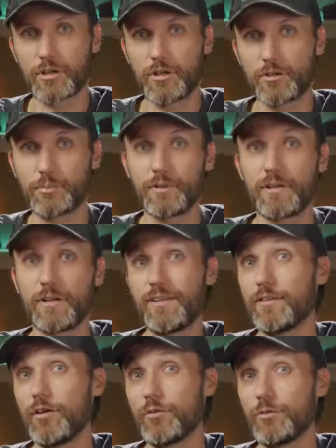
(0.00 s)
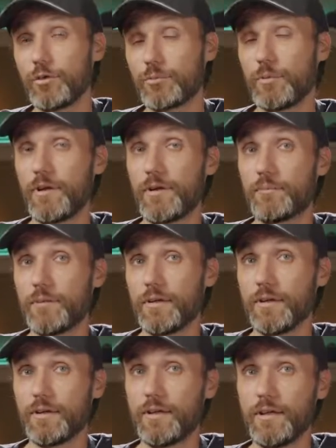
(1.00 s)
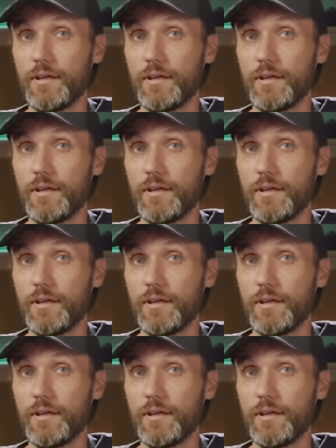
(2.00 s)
cards, but then I'll offload my